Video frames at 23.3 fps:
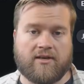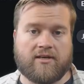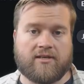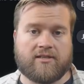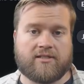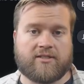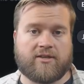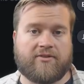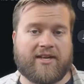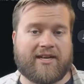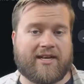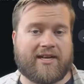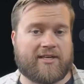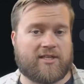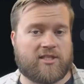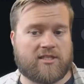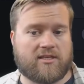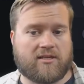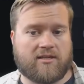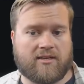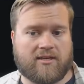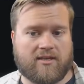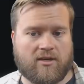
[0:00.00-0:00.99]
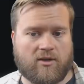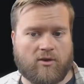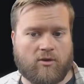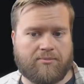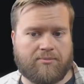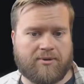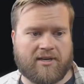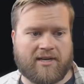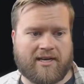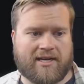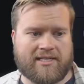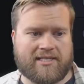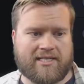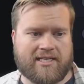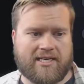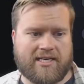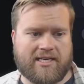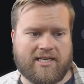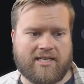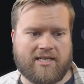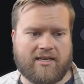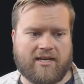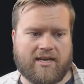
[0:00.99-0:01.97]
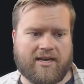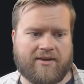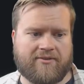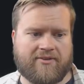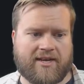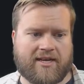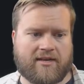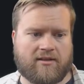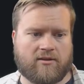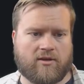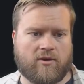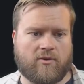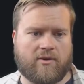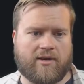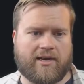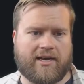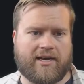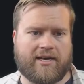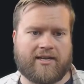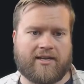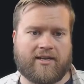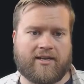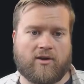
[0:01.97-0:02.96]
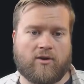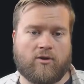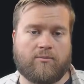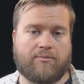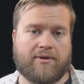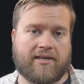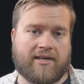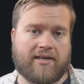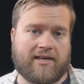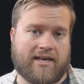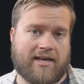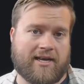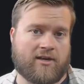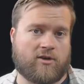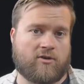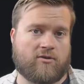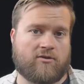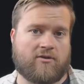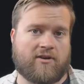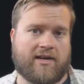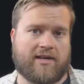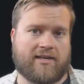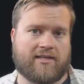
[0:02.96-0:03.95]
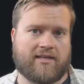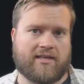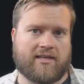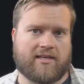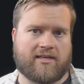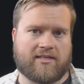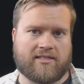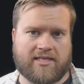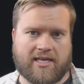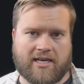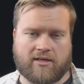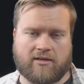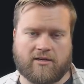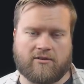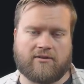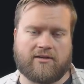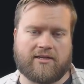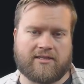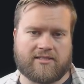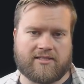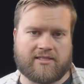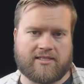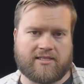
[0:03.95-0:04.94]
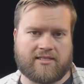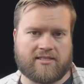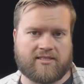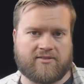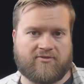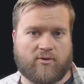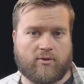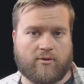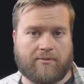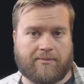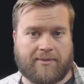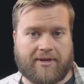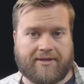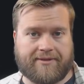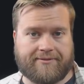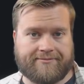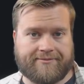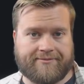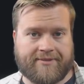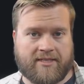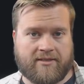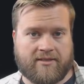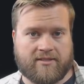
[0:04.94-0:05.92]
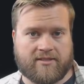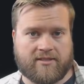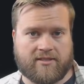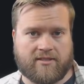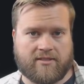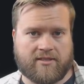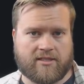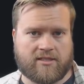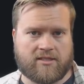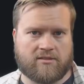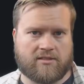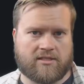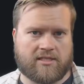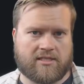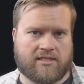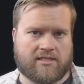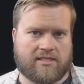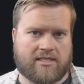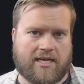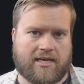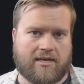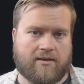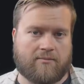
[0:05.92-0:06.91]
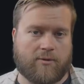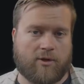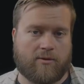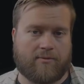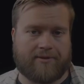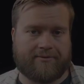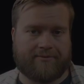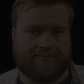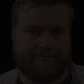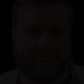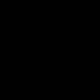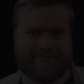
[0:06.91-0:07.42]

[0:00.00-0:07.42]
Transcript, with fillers: So then I just click an open I D E, and that'll go ahead and open it and create the container and instance for me. So this will just take a moment.